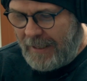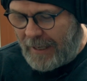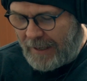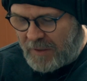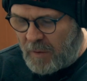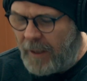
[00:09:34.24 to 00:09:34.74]

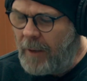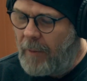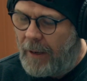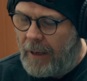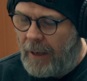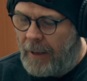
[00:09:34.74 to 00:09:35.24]
Yeah. So
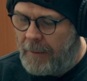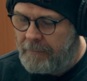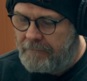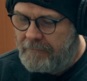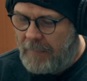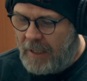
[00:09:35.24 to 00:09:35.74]
anyway,
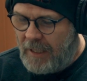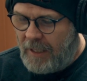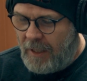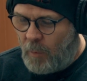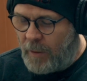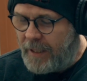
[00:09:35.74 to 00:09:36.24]

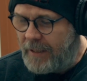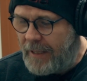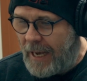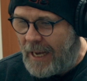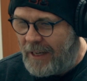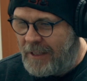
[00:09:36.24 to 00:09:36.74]
we did
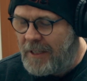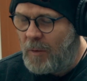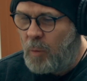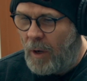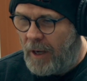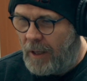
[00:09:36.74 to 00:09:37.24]
that. It did
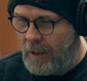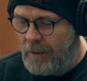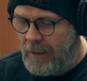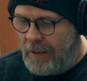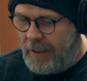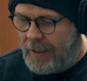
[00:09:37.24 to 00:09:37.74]

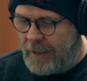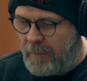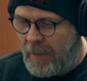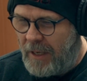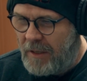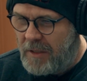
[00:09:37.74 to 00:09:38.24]
well. It
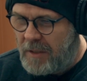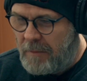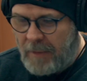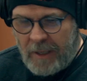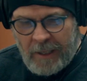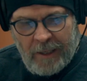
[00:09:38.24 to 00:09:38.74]
made us some
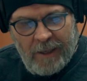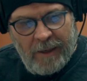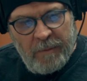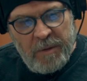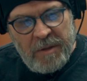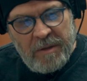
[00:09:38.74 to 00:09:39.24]
money.
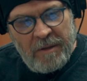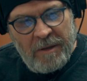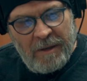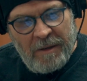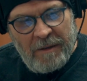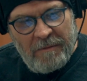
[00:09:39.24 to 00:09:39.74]
It was
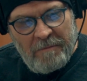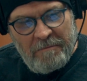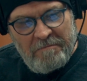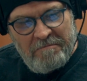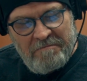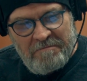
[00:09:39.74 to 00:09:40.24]

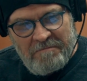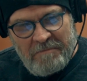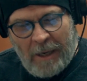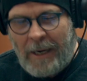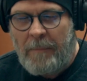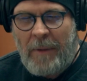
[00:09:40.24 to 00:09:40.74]

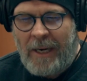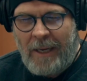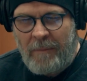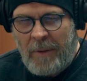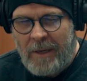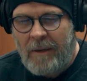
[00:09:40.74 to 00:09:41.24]
not
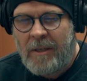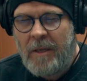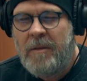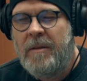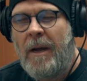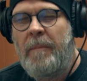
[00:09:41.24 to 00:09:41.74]
money.
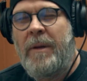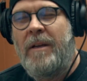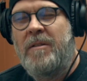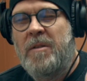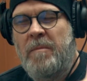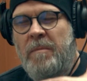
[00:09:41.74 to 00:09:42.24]
Got
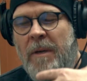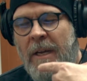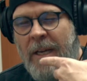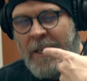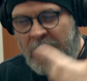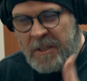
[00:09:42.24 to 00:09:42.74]
me
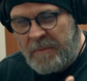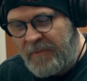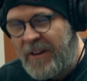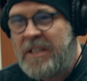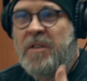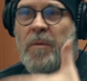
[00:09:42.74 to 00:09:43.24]
into some
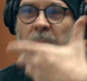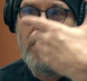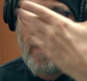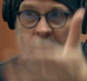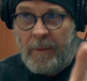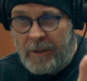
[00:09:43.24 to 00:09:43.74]
festivals and
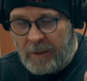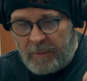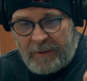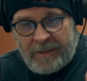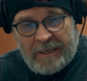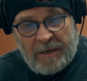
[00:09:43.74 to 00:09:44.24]
got me a little
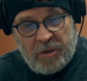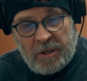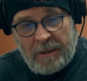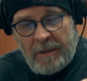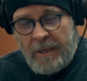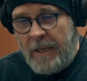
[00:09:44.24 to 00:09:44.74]
bit of
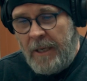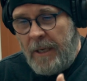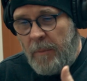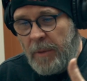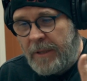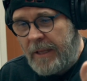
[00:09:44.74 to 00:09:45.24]
attention.
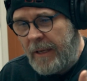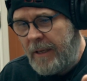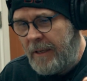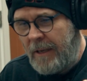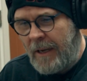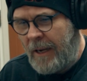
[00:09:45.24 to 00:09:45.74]
But
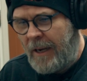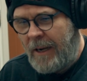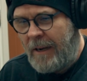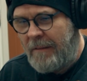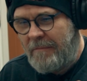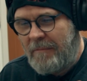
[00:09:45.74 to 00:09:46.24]
then
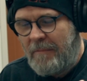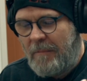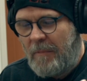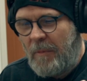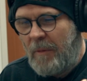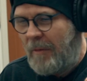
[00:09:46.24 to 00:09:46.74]

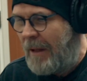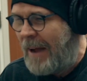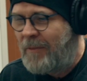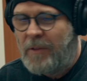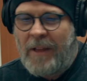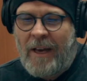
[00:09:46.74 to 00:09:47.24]

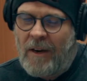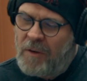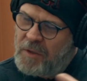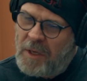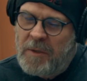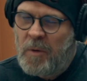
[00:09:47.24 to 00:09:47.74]
after that, our
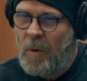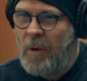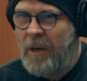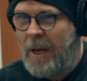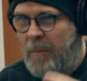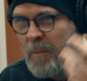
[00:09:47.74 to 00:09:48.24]
son's
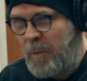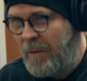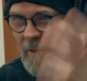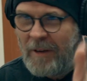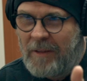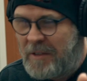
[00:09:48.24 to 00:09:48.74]
growing up. We
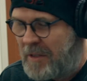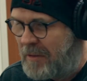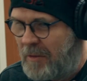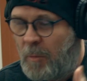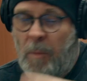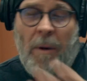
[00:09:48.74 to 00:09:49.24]

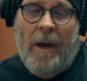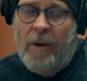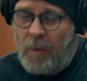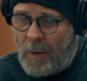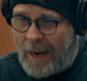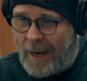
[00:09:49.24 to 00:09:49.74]
bought a
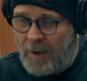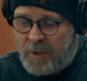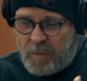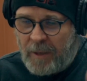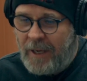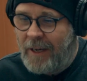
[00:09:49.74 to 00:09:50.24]
new
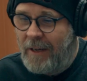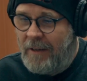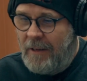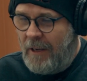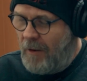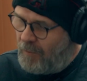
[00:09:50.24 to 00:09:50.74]
house. We kind of
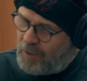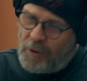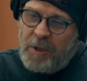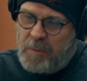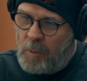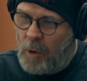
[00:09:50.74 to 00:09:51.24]

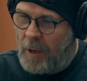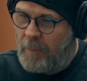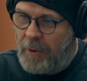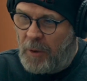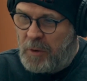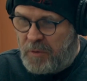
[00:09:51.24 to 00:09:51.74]
focused more on
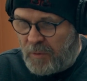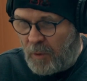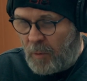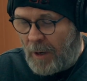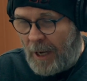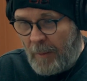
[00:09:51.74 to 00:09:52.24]
post for
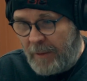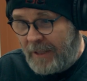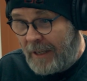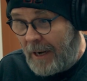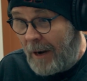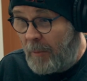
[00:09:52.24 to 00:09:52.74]
a while. But
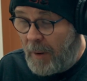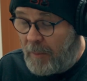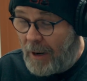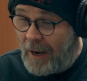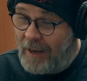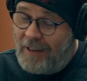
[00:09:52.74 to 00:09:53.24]
then I remember
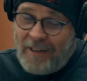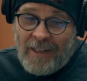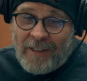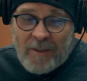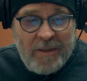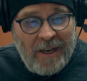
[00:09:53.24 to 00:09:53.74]
I
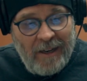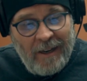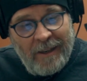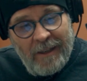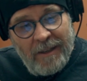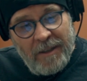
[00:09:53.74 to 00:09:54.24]
decided I
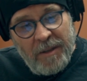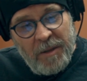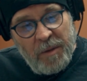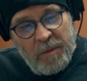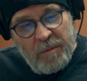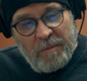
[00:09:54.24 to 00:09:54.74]
needed to
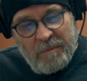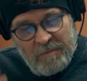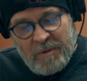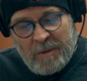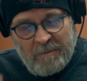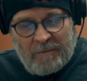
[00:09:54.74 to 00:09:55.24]
do
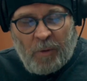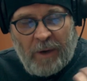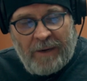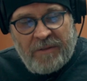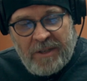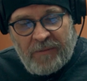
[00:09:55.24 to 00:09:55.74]
some
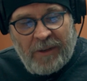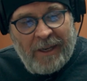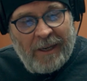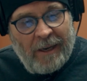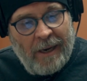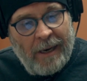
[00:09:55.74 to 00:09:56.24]
creative stuff
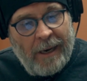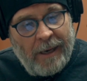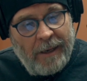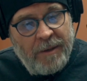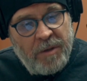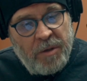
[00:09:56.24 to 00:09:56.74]
again, and I got
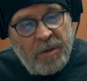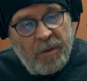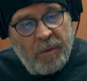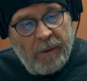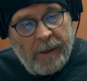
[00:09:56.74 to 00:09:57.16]
into